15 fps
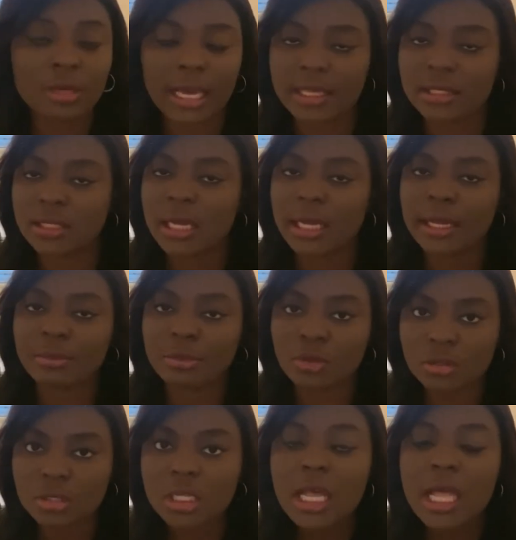guys, I am
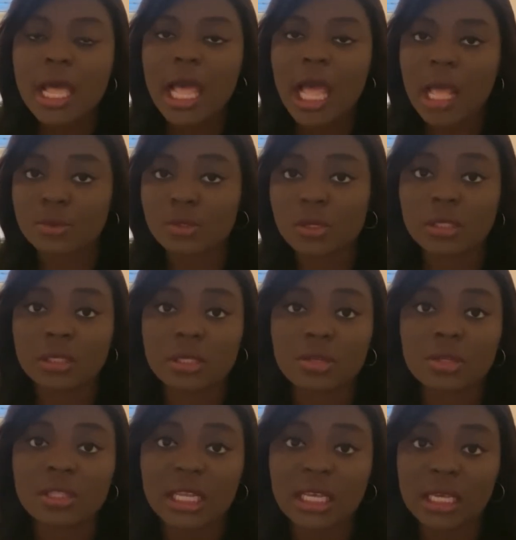absolutely
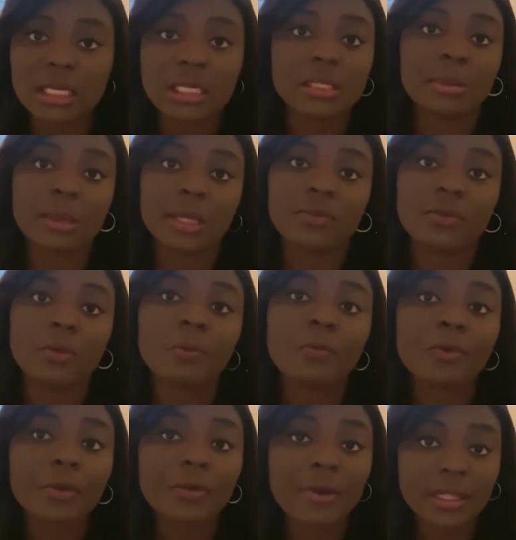not taking this platform
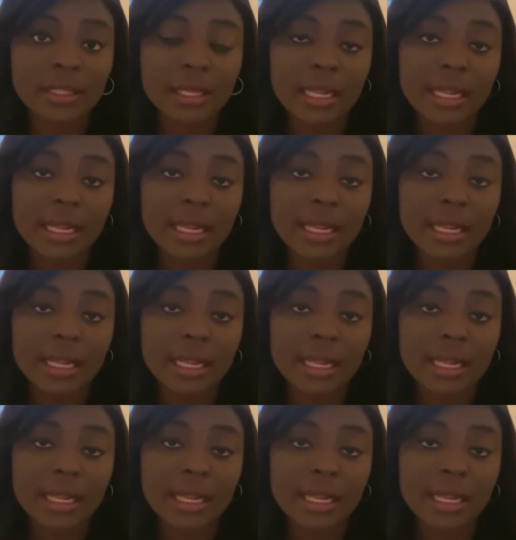for granted,